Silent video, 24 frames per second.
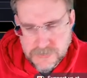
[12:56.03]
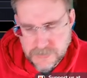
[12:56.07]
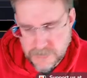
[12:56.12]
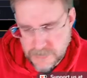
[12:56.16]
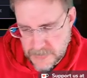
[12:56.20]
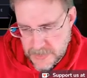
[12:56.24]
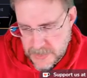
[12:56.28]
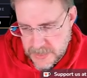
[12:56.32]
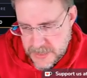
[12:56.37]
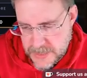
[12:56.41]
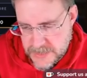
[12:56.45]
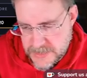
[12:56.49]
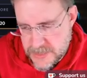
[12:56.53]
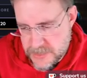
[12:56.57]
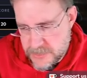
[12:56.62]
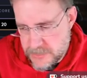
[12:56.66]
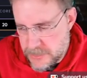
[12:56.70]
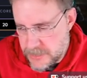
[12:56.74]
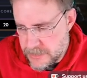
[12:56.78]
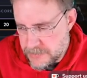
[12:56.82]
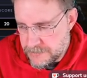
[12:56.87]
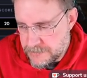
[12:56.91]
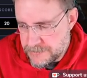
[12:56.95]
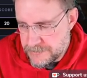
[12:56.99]
He's
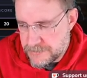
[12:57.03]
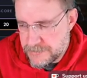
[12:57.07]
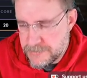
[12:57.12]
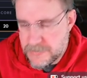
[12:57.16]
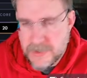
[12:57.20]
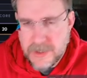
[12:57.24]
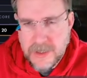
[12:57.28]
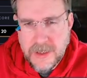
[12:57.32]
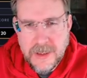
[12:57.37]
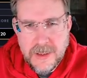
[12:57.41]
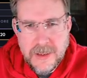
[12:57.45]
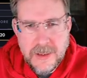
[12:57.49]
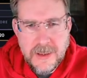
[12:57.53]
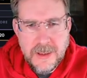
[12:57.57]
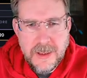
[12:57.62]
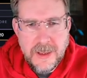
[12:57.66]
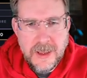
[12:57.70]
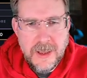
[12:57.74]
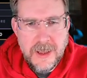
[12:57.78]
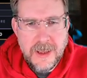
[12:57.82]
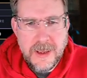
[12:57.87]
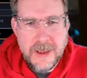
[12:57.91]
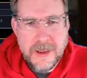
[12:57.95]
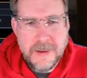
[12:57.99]
our
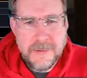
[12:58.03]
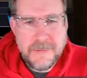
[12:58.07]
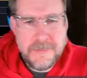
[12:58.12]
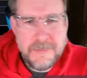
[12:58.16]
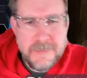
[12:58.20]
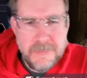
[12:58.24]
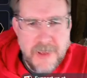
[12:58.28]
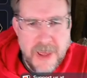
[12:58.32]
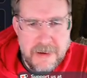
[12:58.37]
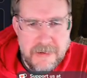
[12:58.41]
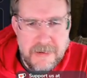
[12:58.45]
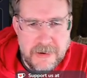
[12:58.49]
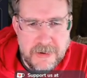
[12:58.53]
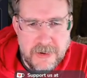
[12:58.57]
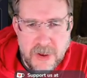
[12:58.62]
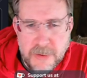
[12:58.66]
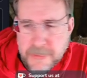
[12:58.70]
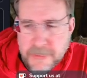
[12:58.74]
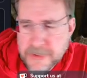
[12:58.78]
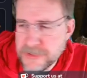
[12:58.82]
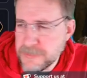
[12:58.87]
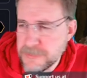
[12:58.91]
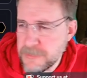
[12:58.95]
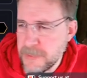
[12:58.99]
uh,
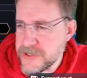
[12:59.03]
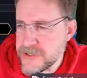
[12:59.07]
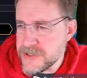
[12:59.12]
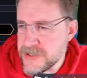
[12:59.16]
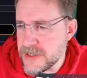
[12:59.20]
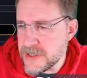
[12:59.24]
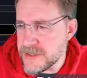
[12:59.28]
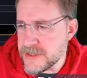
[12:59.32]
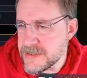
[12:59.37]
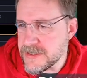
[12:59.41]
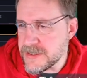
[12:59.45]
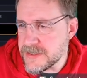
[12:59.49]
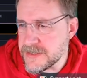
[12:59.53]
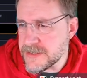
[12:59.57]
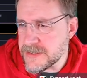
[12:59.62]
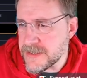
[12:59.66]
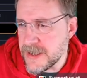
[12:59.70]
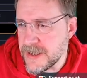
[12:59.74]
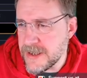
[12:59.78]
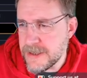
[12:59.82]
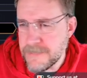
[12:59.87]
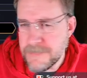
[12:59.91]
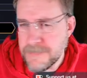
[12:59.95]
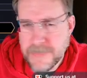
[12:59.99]
paranormal specialist, this
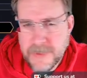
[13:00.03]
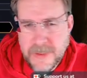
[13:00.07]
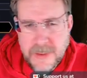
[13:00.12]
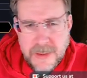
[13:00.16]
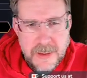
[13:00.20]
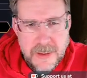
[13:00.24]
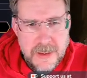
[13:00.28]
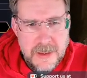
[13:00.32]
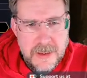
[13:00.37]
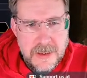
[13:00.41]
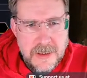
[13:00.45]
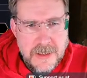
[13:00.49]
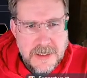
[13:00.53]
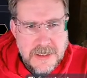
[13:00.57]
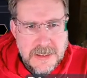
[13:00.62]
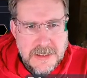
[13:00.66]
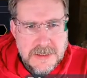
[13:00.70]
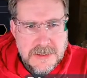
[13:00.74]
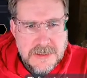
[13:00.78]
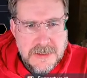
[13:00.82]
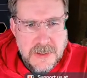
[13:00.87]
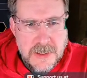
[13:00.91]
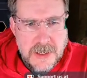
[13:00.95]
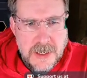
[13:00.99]
guy.
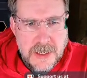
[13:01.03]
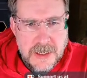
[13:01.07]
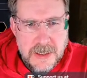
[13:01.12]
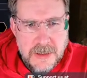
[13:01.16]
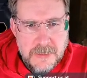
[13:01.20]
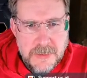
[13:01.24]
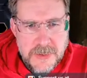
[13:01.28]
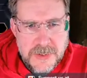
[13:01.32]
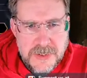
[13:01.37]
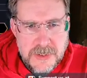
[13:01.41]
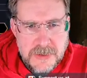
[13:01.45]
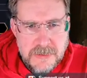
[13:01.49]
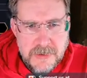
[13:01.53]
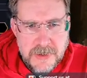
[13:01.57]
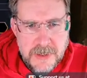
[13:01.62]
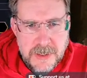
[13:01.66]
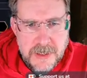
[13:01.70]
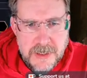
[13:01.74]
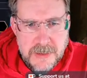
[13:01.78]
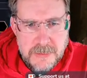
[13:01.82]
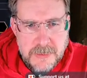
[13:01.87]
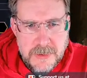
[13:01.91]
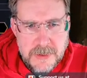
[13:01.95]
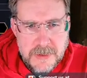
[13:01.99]
So language, I already
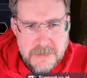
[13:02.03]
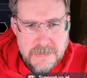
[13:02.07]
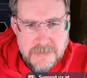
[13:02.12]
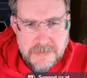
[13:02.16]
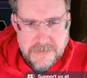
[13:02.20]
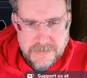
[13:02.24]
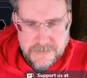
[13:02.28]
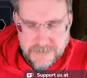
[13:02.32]
had one.